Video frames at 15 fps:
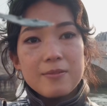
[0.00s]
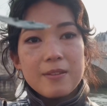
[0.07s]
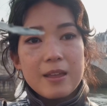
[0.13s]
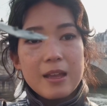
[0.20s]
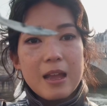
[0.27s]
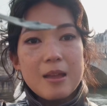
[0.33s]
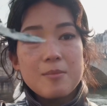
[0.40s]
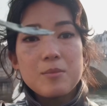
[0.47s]

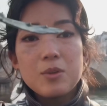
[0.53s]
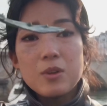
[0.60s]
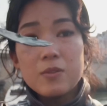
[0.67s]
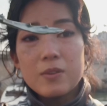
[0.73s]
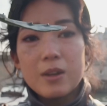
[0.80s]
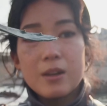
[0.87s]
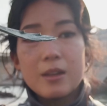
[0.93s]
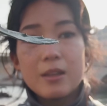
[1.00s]
Like I move
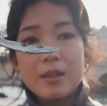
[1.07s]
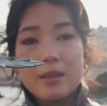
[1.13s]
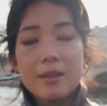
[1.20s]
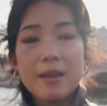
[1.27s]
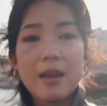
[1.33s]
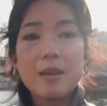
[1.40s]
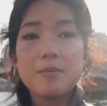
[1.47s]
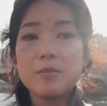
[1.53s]
on,
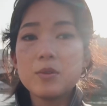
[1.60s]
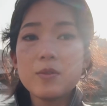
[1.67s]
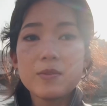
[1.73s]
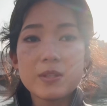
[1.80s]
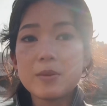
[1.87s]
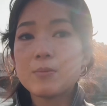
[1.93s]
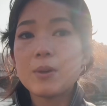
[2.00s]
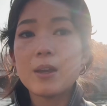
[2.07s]
I move
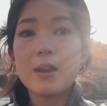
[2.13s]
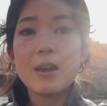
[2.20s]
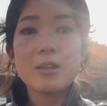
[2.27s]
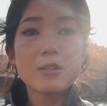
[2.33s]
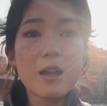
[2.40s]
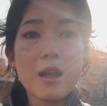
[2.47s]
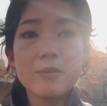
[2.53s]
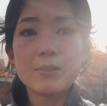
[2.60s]
somewhere, I
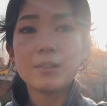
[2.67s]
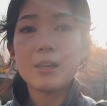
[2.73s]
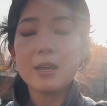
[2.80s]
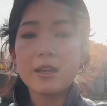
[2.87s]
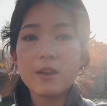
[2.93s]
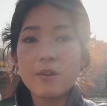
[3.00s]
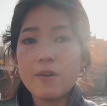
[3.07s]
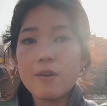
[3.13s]
travel, I
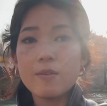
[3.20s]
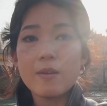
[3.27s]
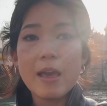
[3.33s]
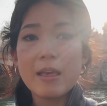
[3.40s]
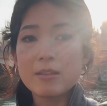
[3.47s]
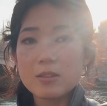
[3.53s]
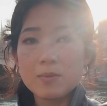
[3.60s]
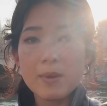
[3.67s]
go
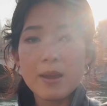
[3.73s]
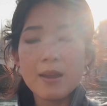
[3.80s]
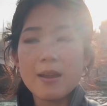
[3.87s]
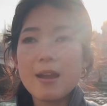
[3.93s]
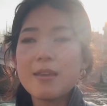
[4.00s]
elsewhere,